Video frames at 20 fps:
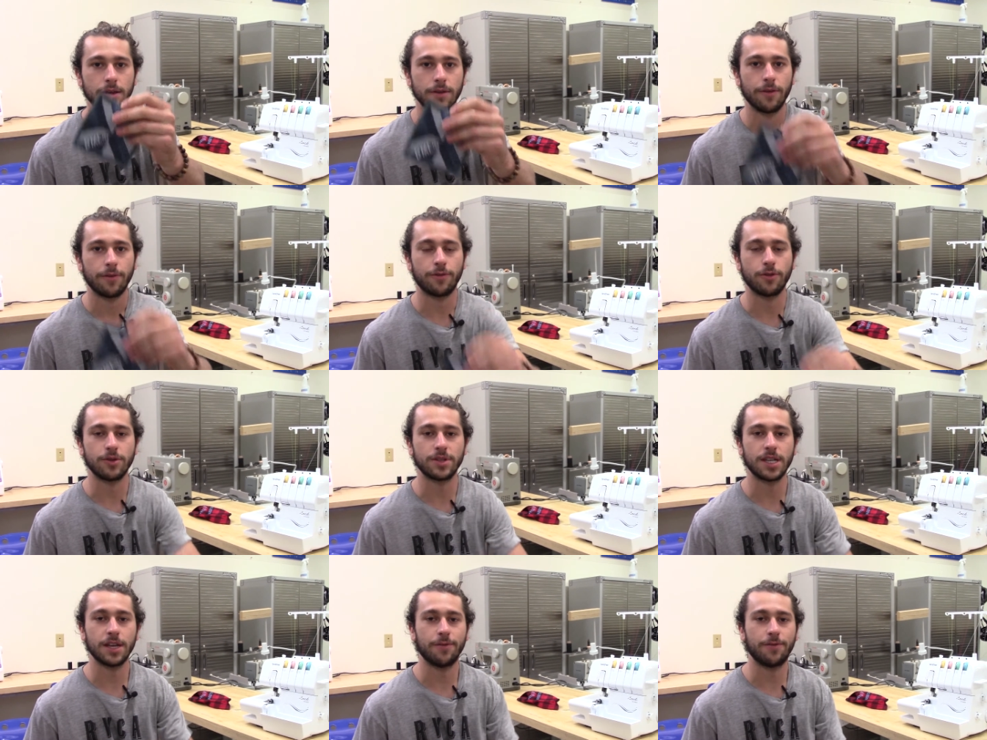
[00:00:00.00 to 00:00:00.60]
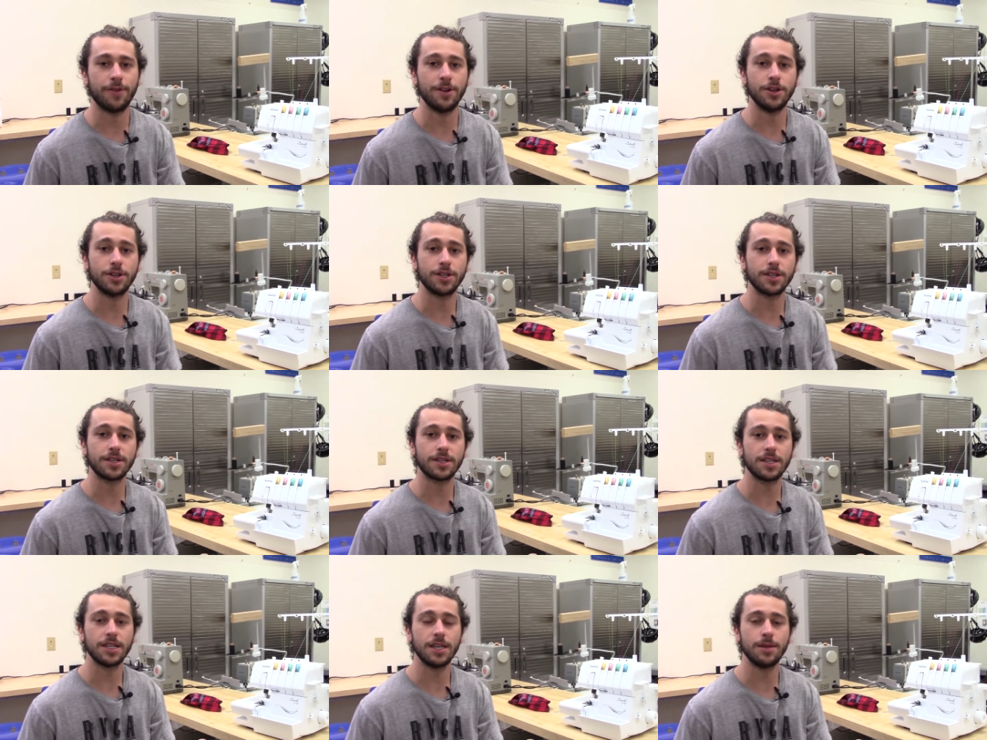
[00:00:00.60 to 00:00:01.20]
for finishing
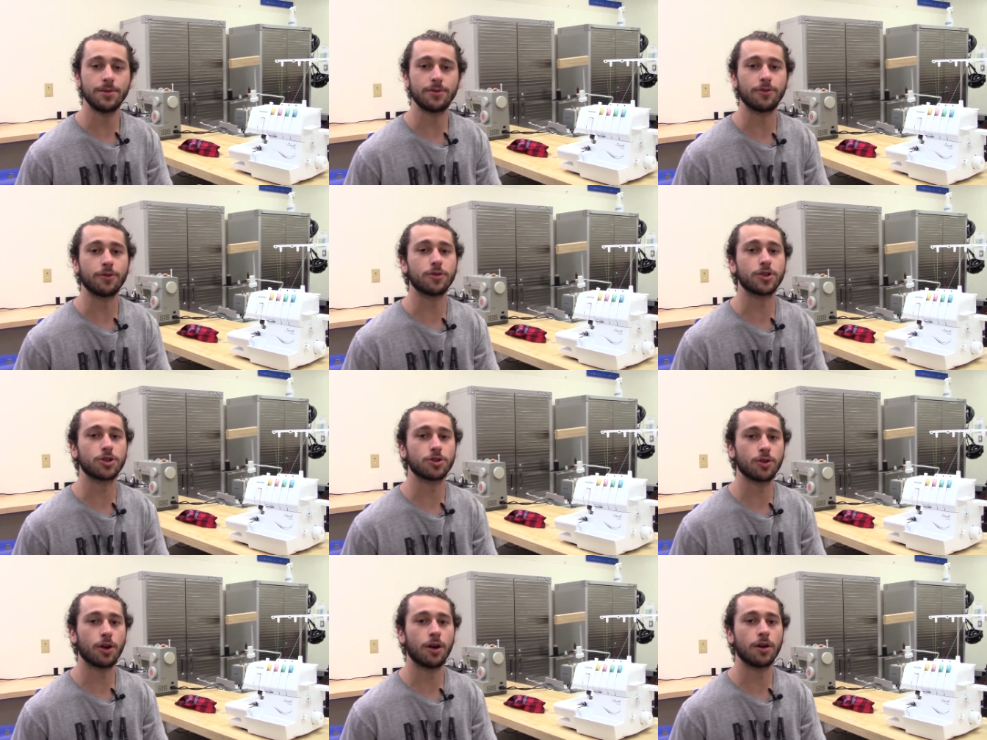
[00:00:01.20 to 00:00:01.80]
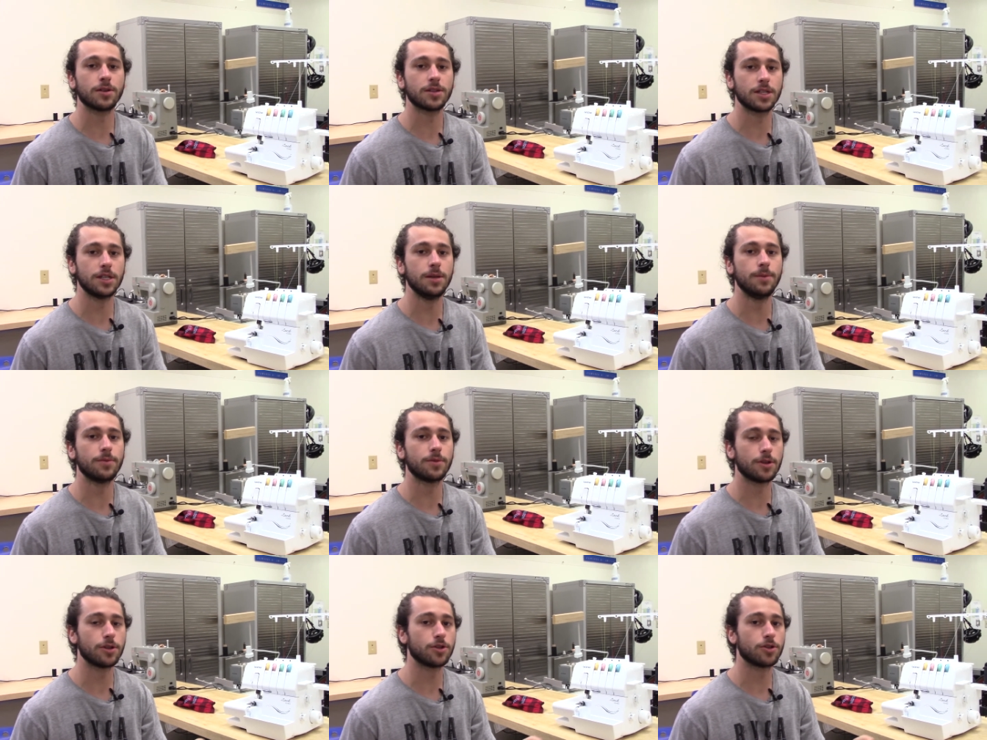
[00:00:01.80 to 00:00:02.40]
seams for strong
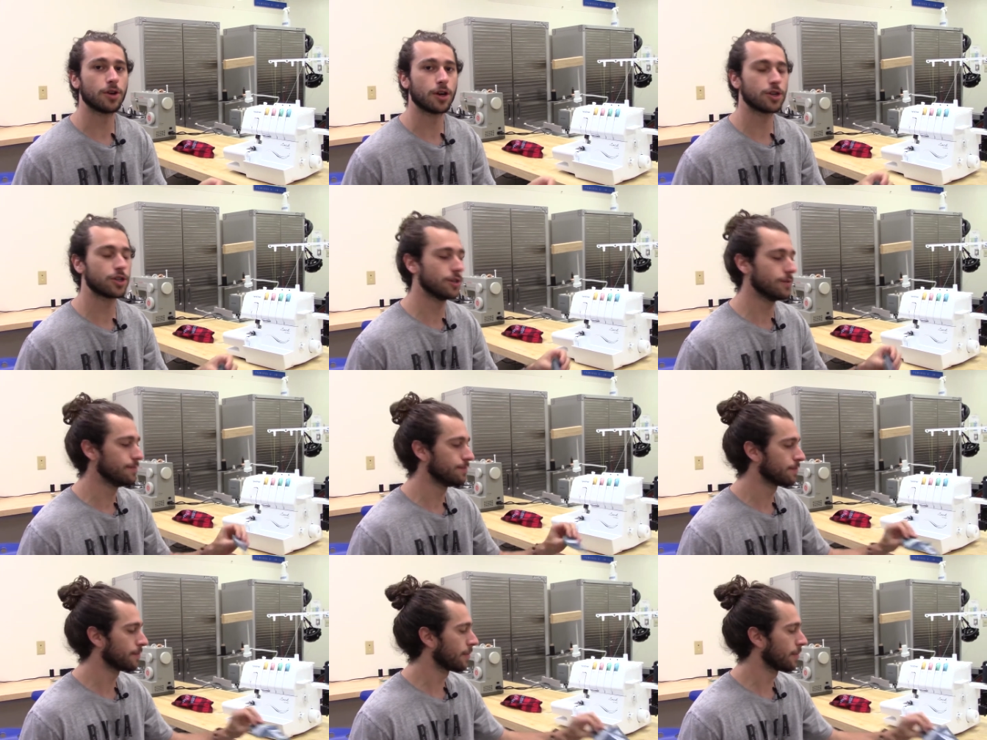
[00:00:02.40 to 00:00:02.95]
seam construction.